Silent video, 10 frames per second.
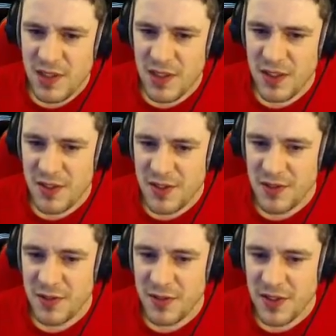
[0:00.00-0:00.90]
You know, so
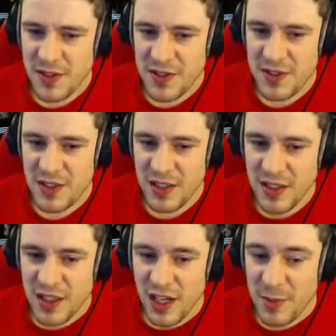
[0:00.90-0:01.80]
if there's...
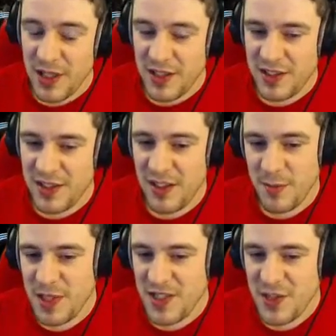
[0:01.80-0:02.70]
I mean,
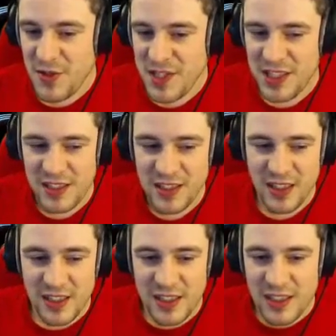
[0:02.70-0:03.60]
there's interesting
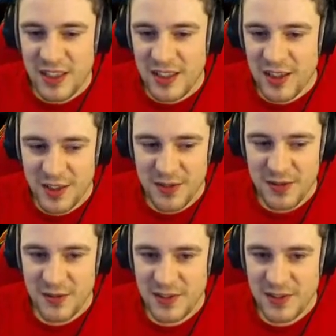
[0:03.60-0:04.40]
kind of